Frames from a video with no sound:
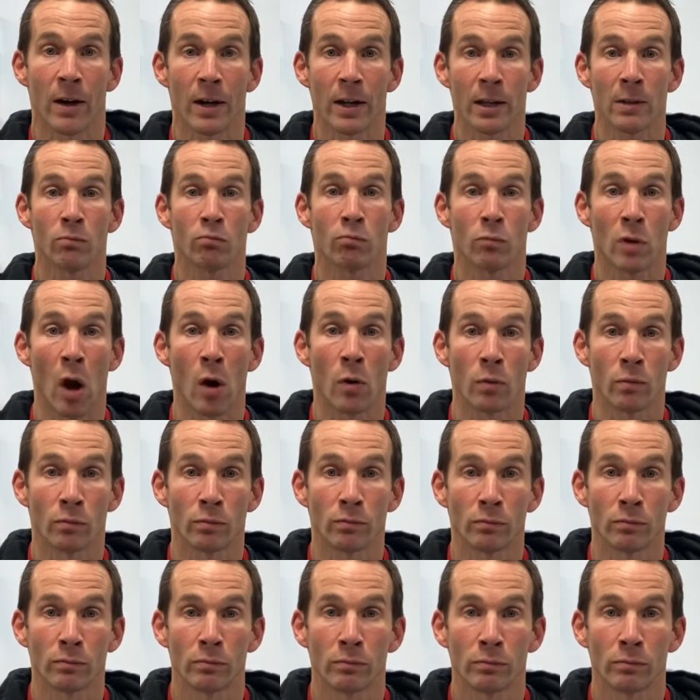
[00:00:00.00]
Go. All
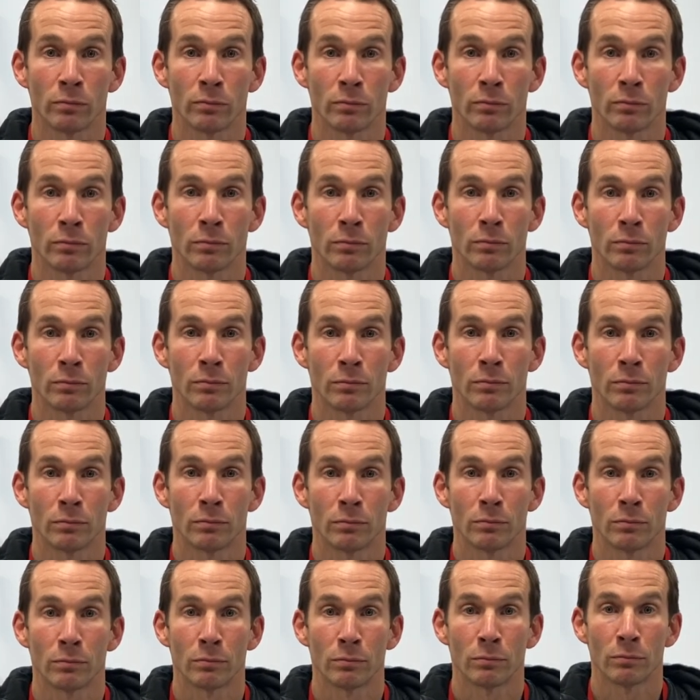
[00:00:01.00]

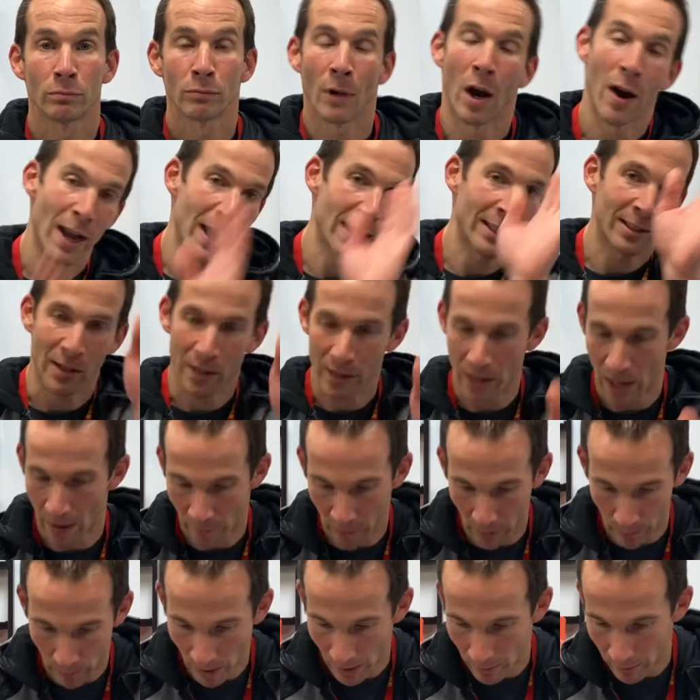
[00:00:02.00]
right, that's good enough.
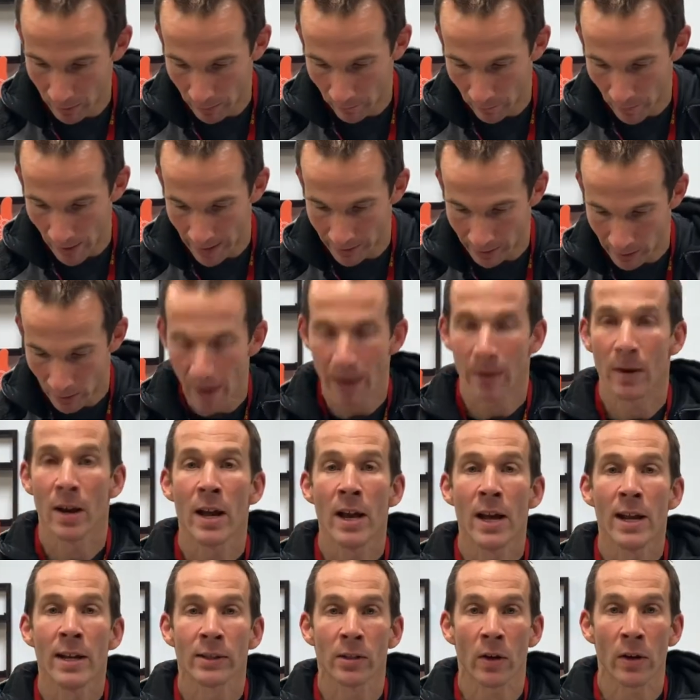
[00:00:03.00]
You're probably really fast. All right,
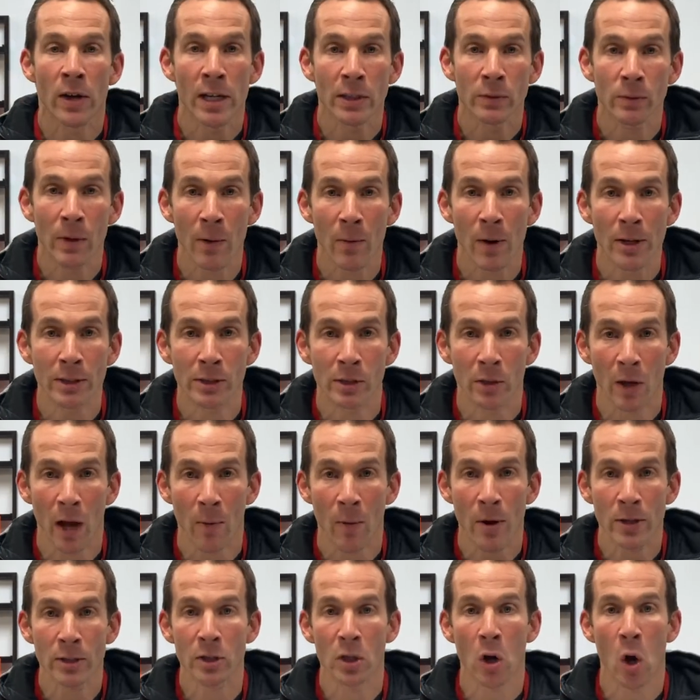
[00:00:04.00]
so here's what I want you to do. I
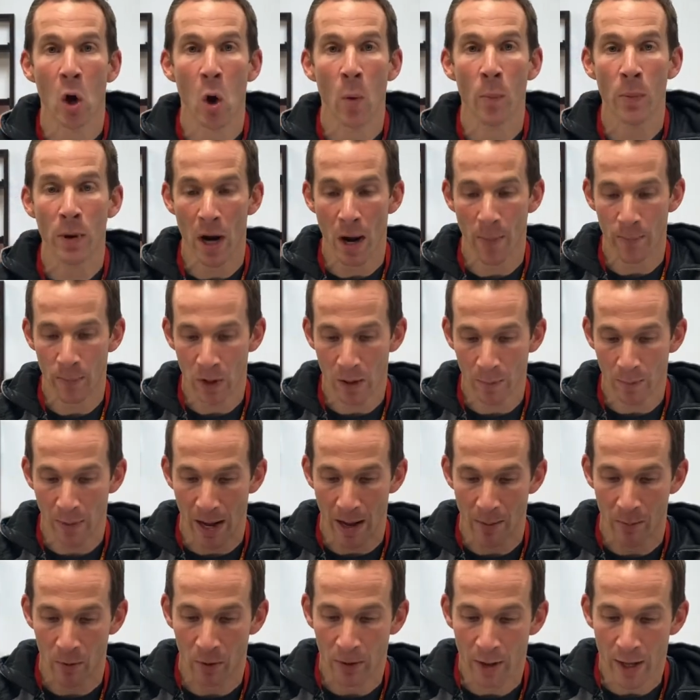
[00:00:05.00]
want you to open up your
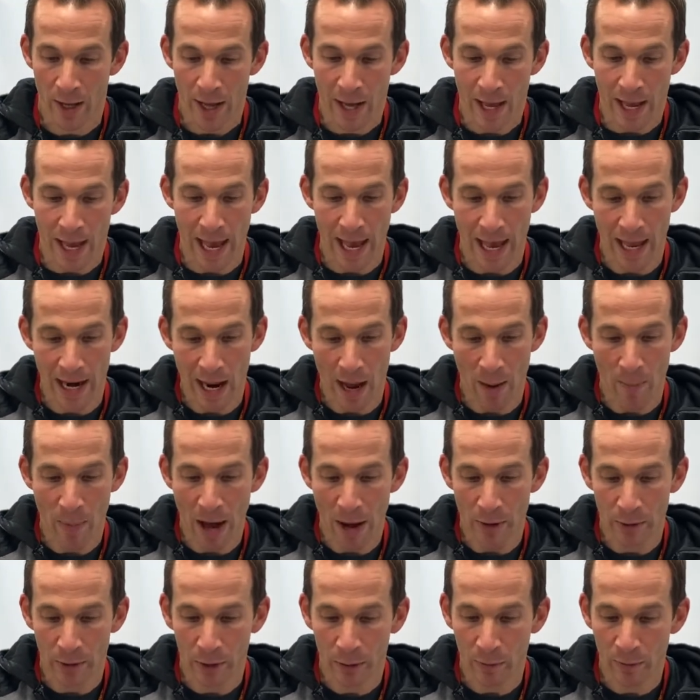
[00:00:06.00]
Bible, and
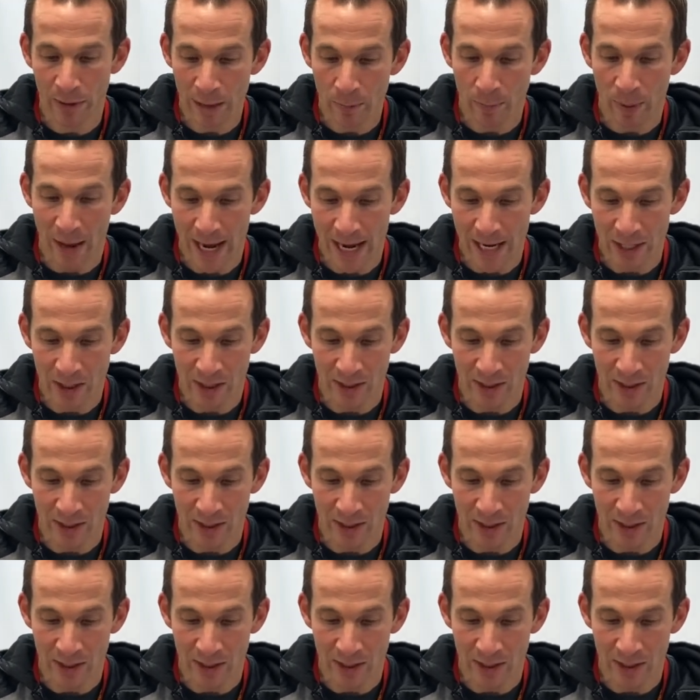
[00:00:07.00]
about 3 pages